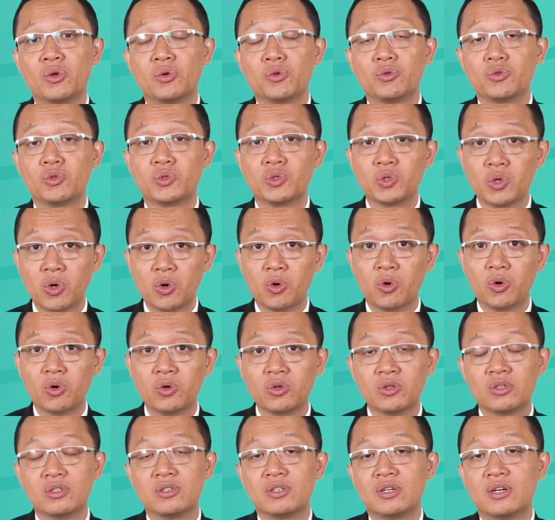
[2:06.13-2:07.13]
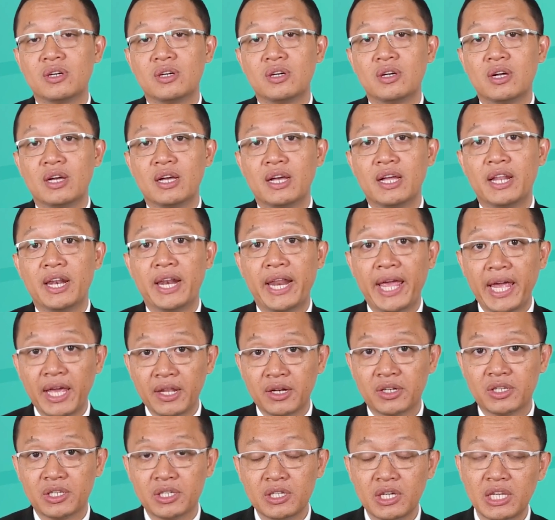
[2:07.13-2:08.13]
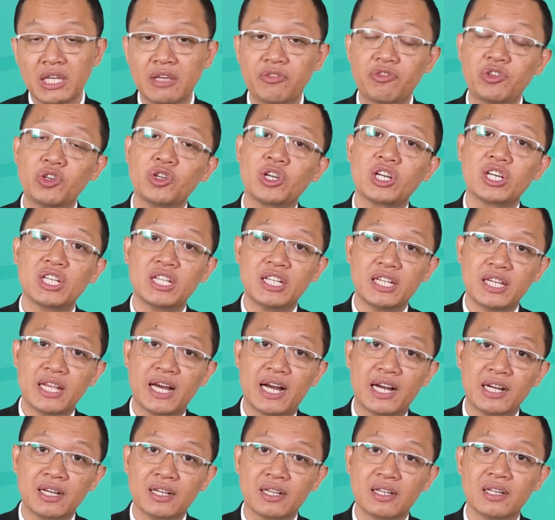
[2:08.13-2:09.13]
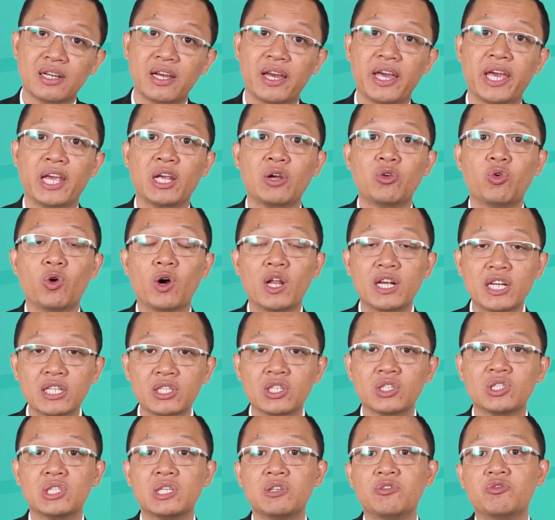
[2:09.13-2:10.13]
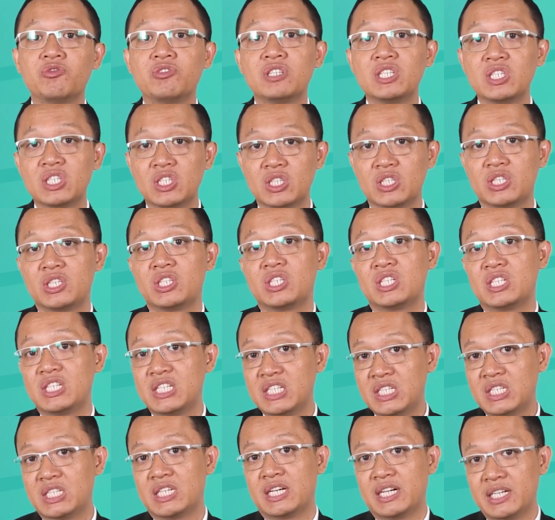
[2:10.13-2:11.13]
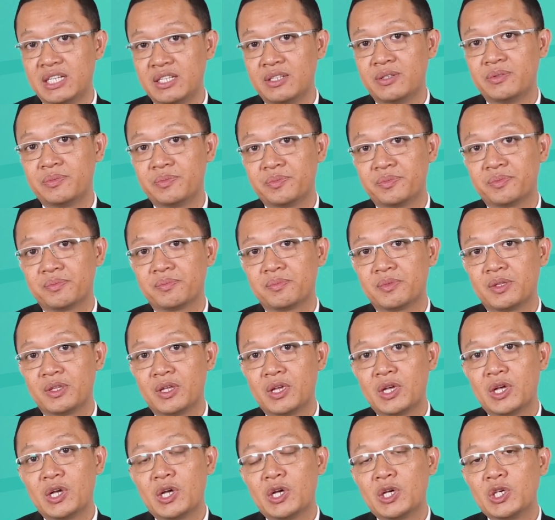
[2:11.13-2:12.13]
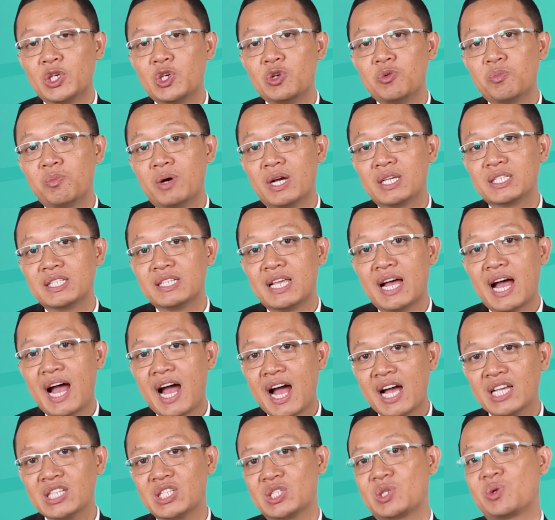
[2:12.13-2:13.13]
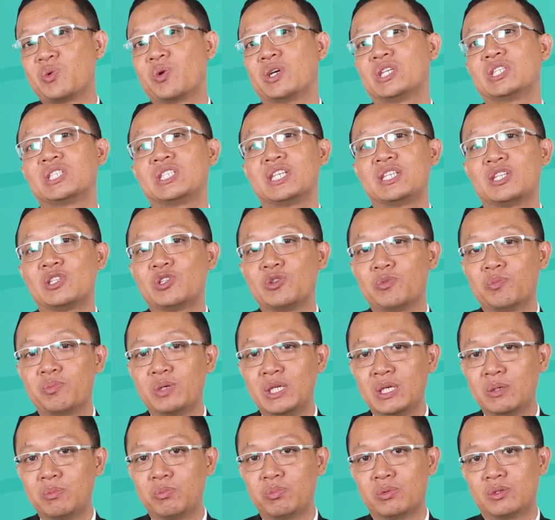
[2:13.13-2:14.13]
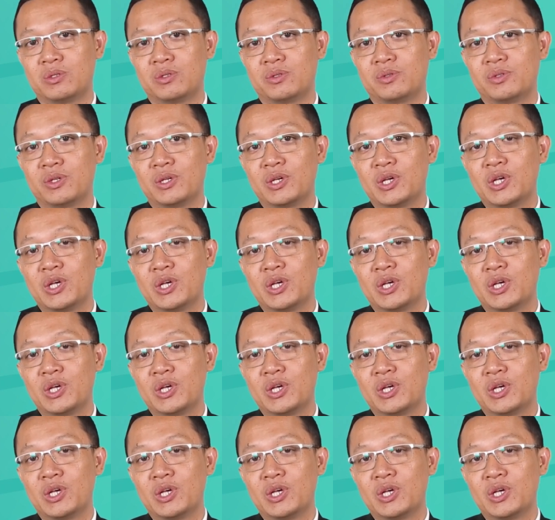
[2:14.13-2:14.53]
So, later, if you conduct a qualitative research design, you must ask questions to people.